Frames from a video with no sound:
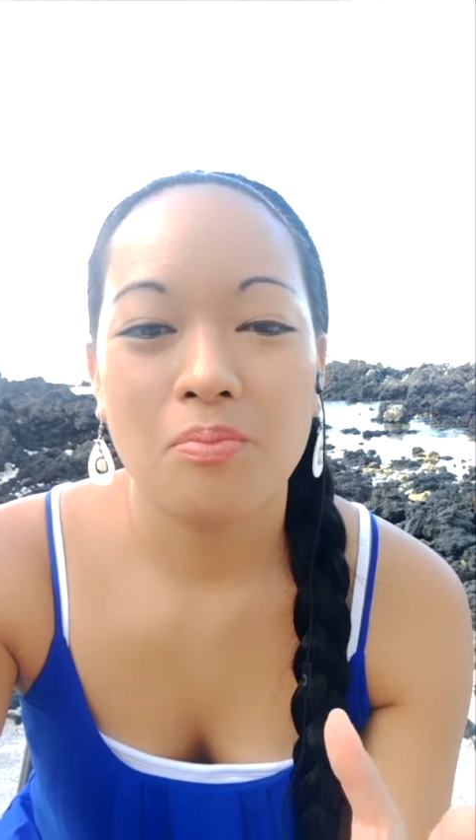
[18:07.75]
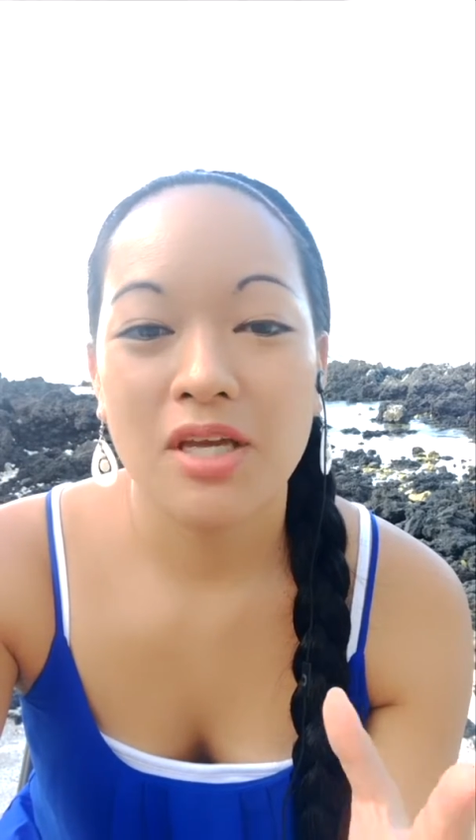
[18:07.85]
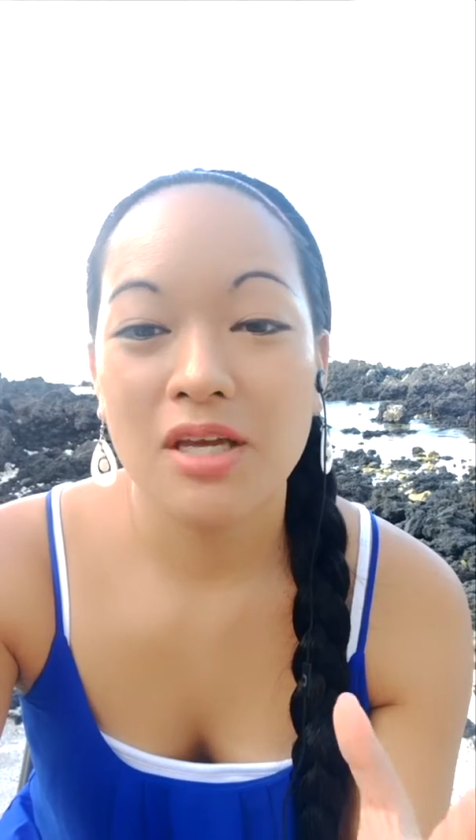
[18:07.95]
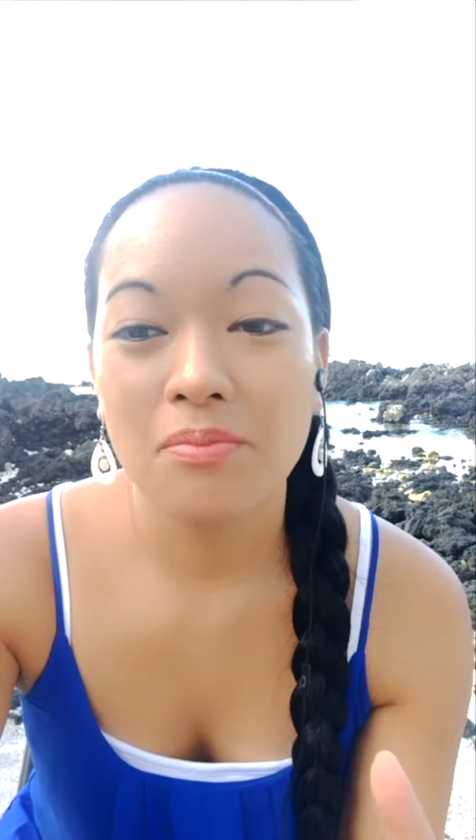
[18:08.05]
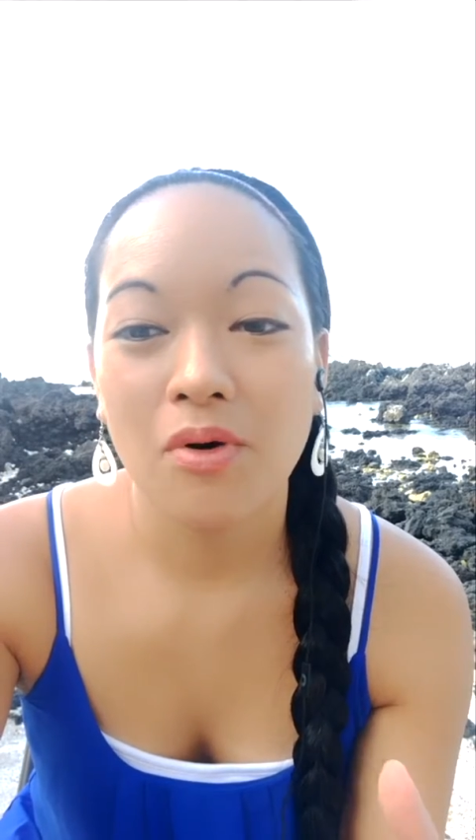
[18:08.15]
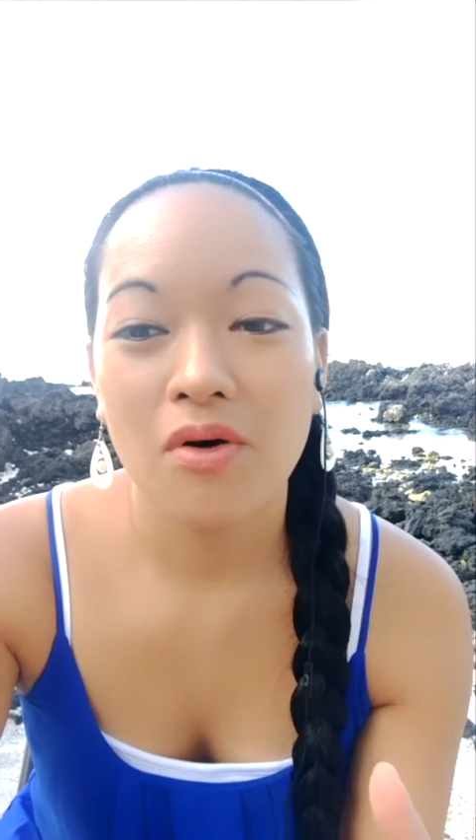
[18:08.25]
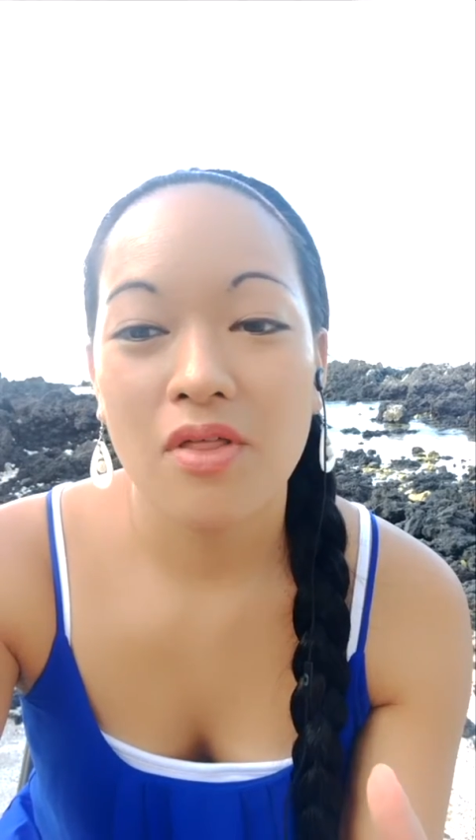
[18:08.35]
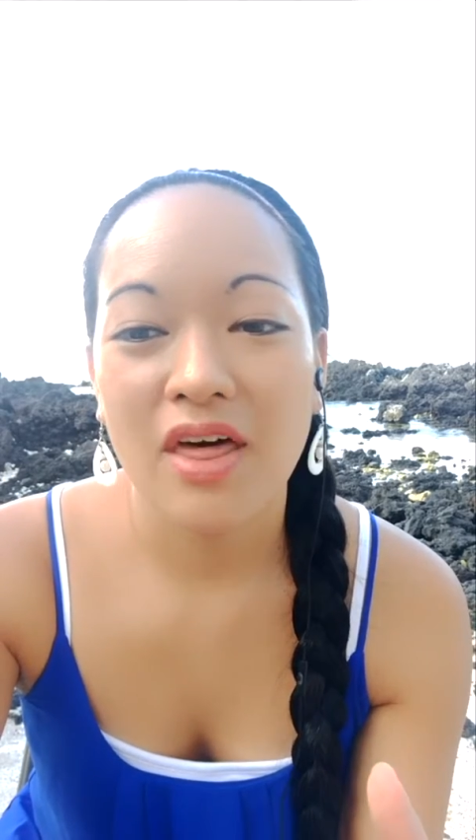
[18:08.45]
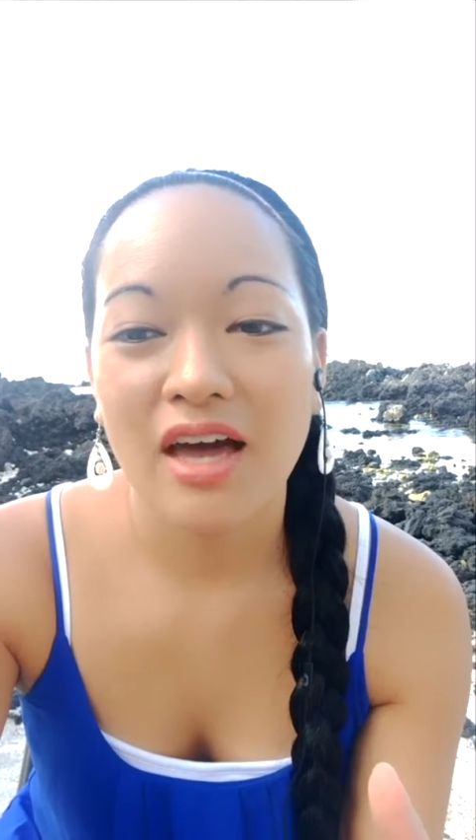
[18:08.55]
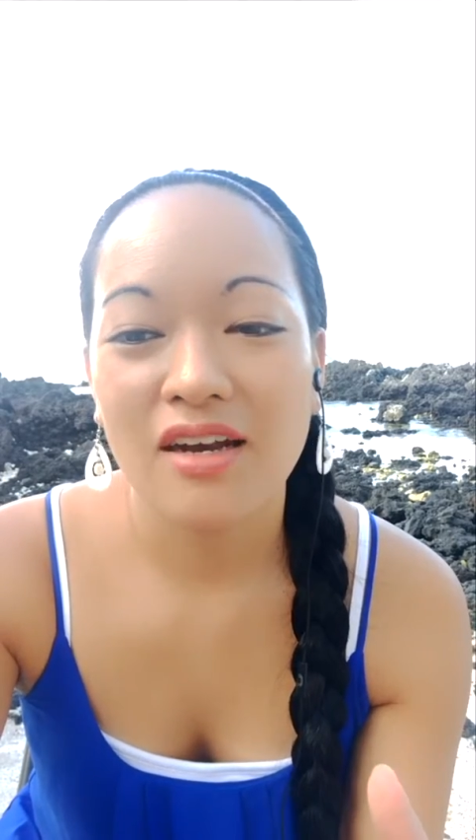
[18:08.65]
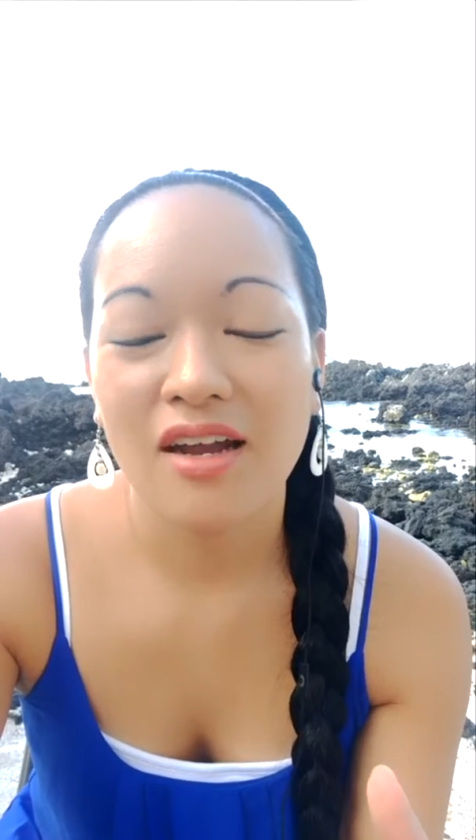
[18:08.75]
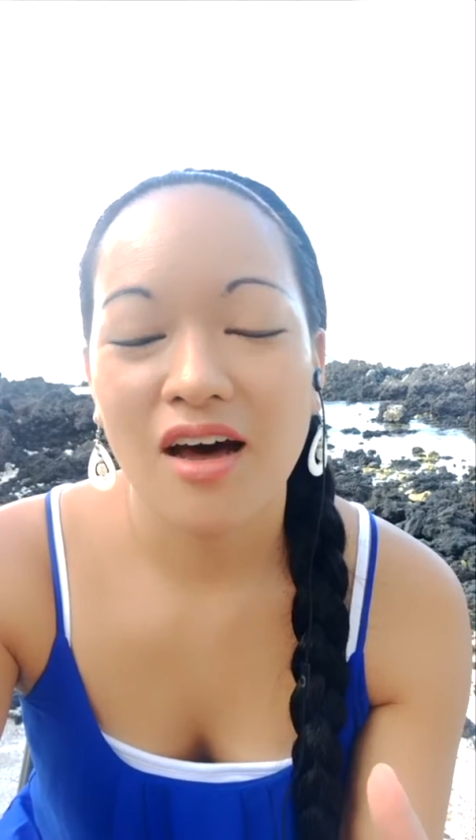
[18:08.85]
people that